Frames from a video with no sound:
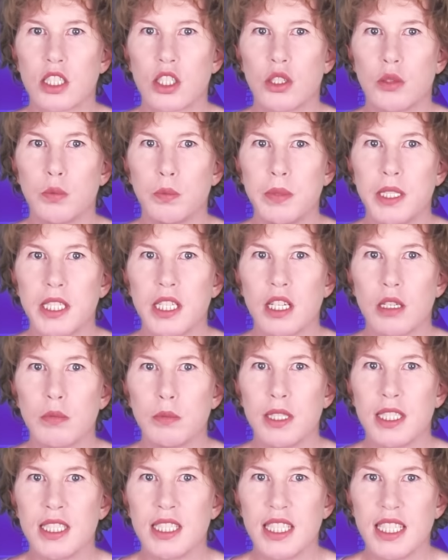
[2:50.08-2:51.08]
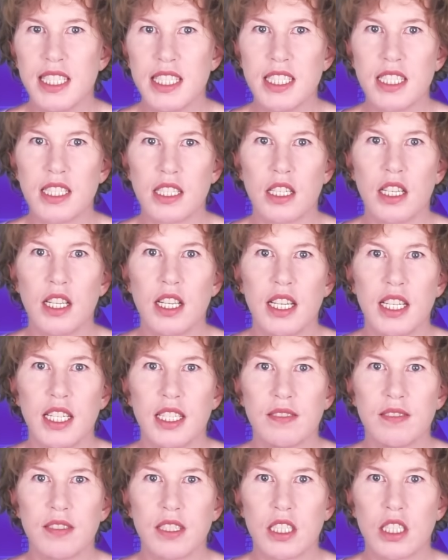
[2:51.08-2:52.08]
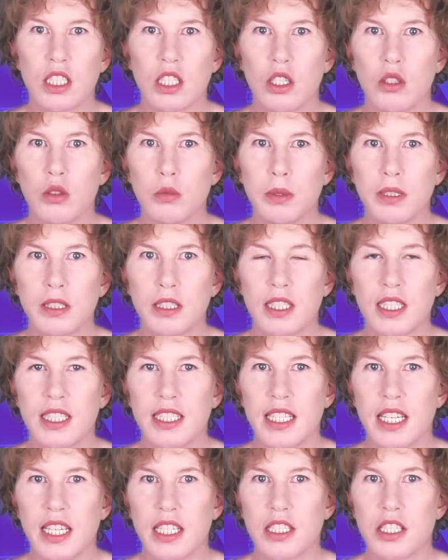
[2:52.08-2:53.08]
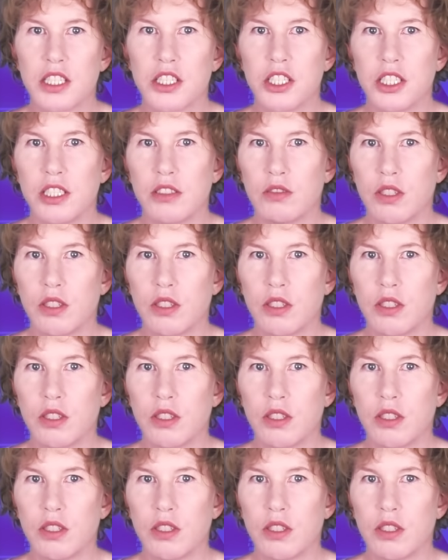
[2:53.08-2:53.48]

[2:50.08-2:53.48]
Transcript: could become a leader in the global clean energy